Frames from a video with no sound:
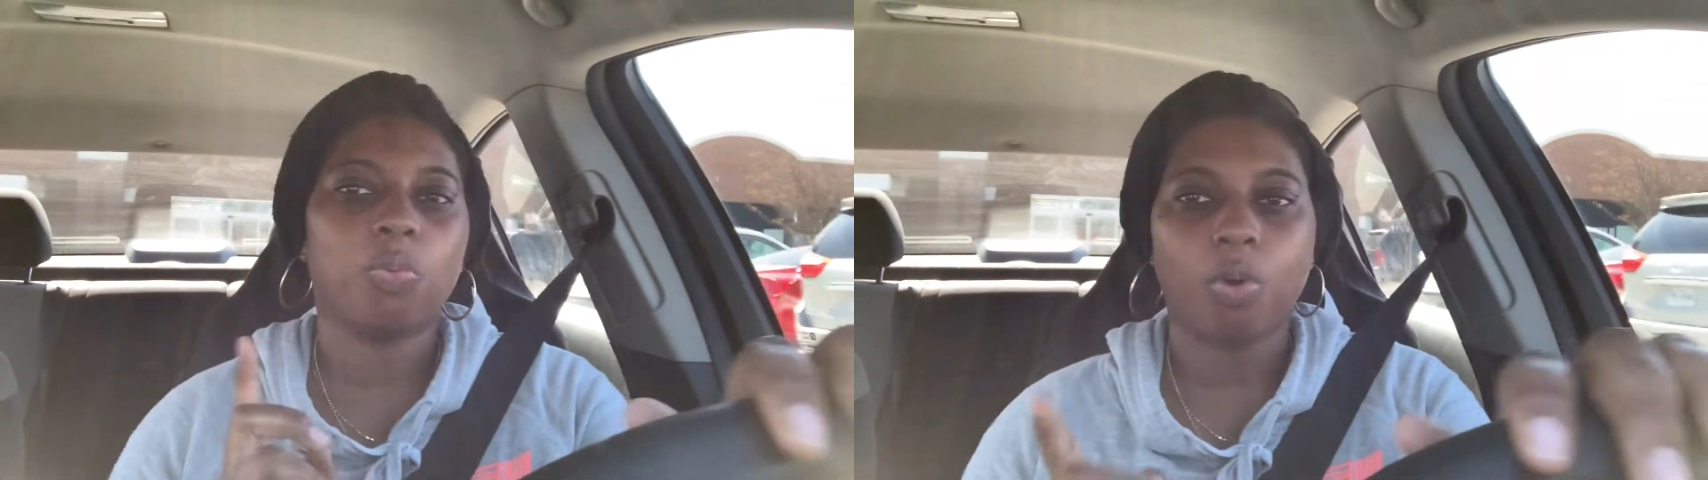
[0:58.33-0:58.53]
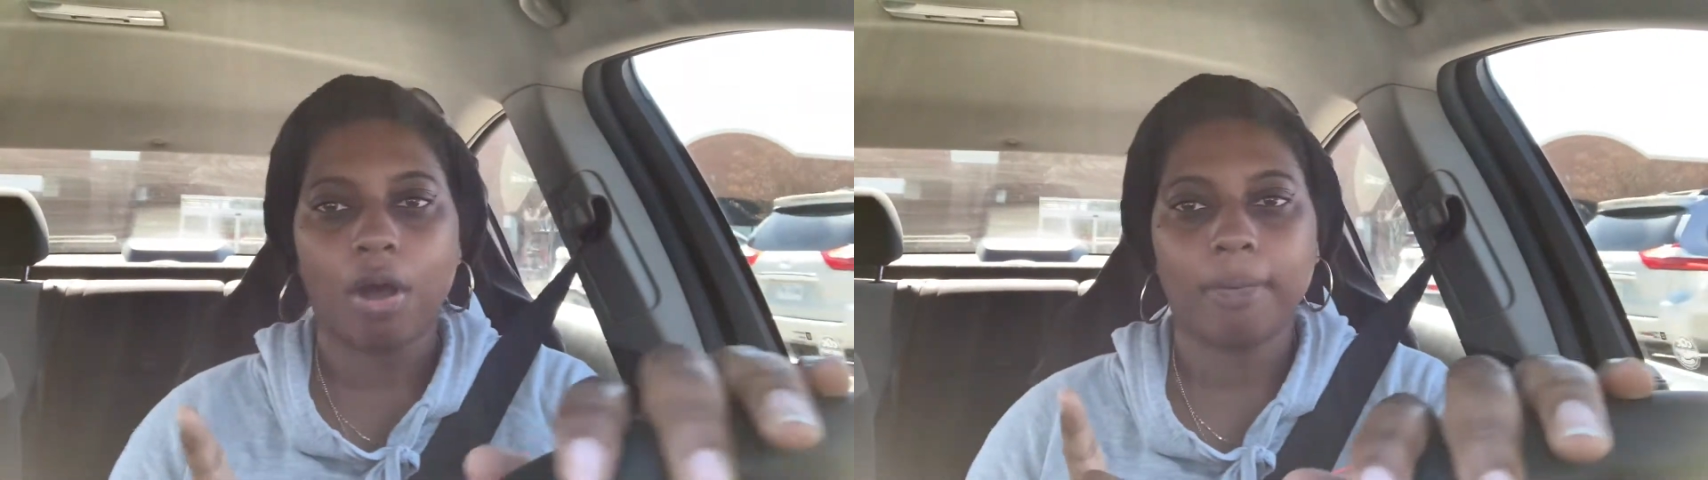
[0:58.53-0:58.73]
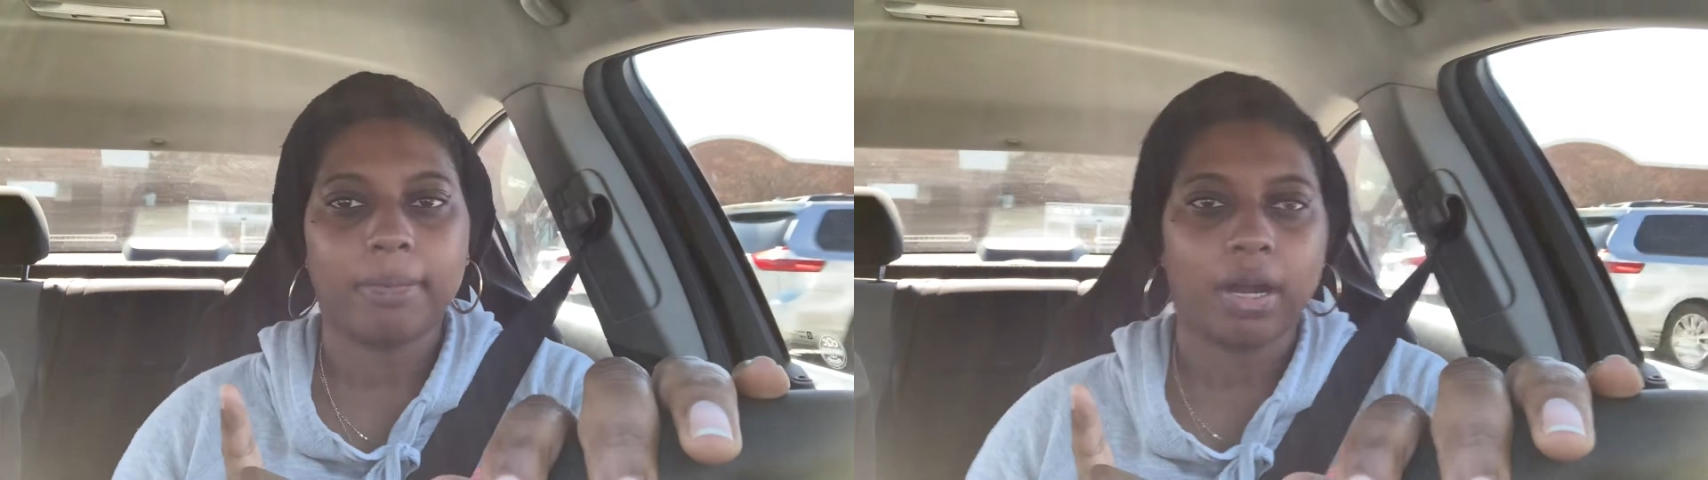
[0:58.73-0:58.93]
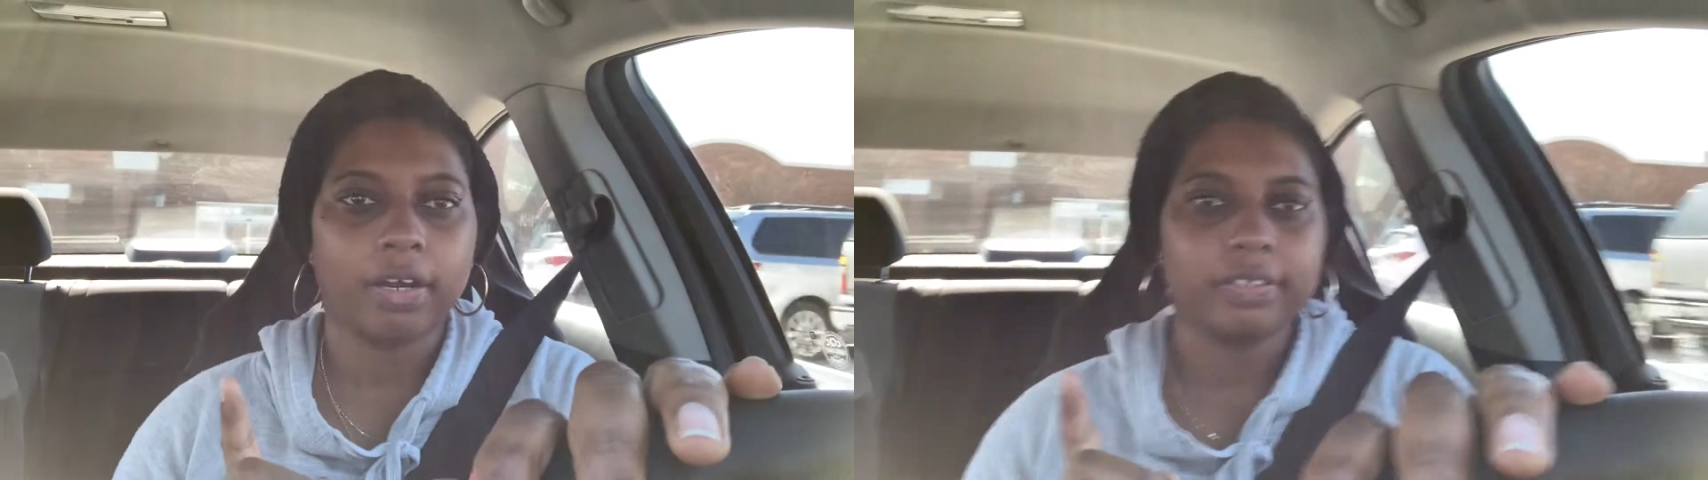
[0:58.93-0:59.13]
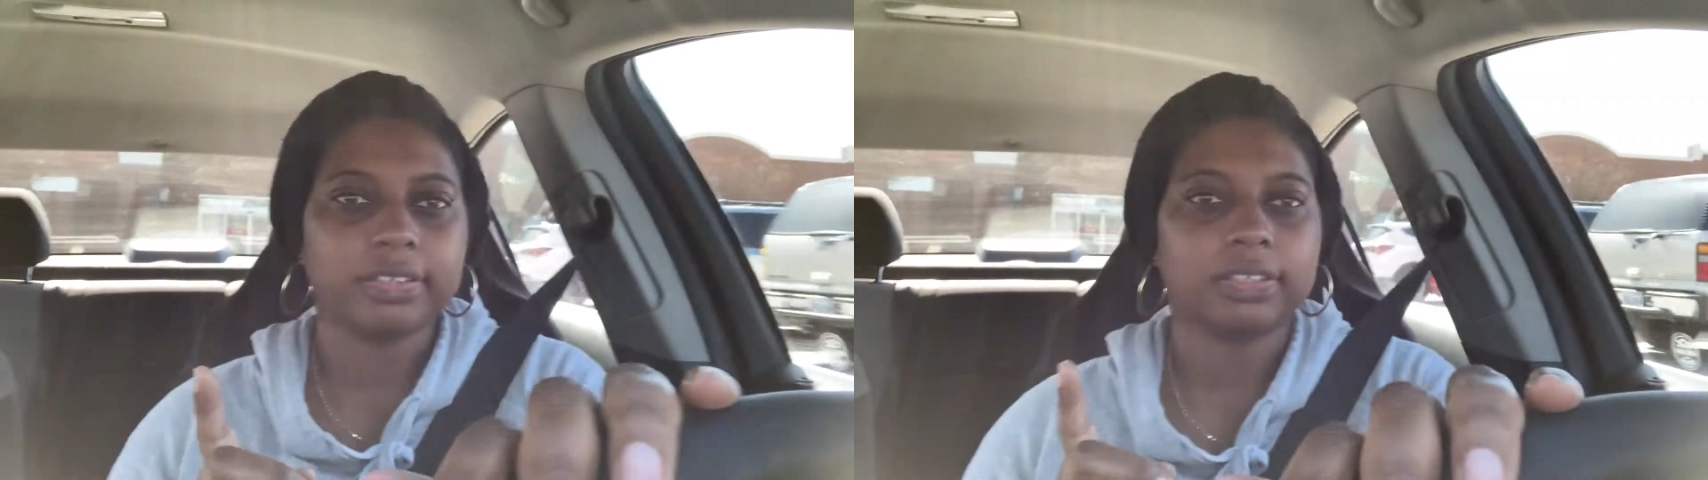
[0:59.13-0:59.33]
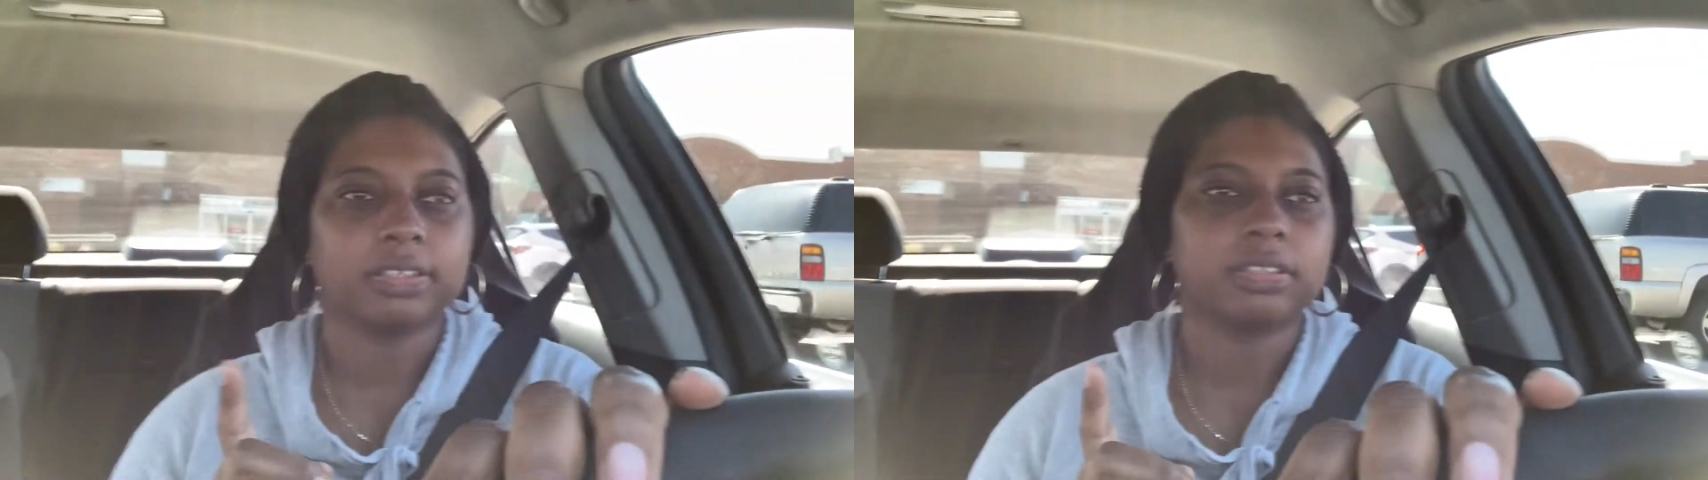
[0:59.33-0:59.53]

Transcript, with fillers: Walmart